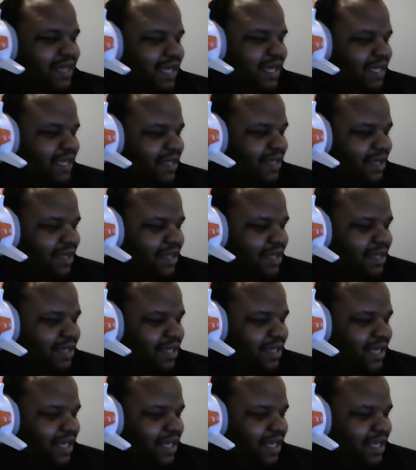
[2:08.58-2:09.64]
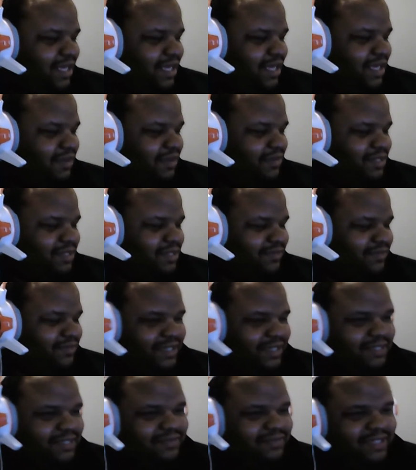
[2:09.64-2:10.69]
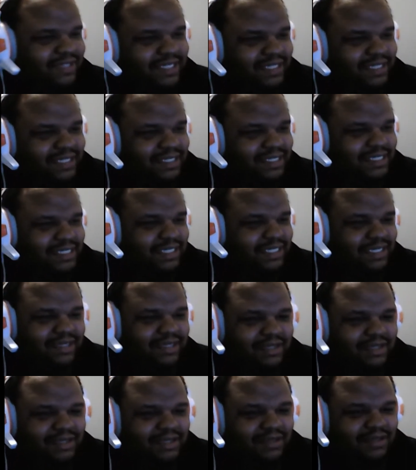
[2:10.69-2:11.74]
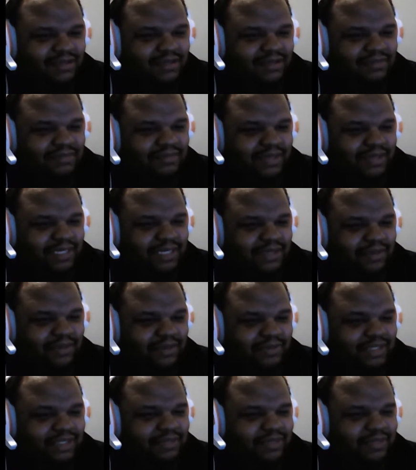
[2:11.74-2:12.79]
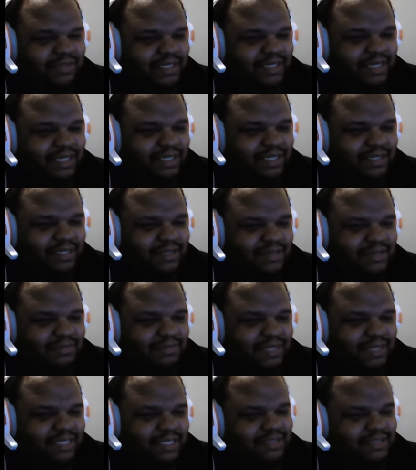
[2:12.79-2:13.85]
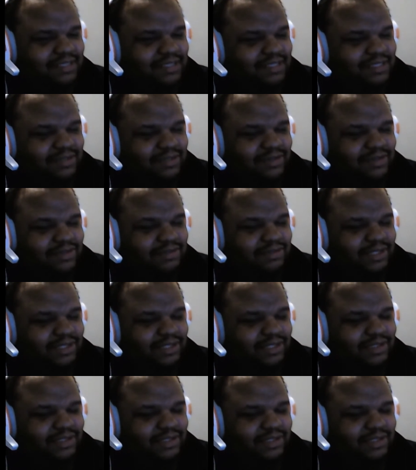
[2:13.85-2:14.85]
I got was effectively a D, but only because B's and C's are too small.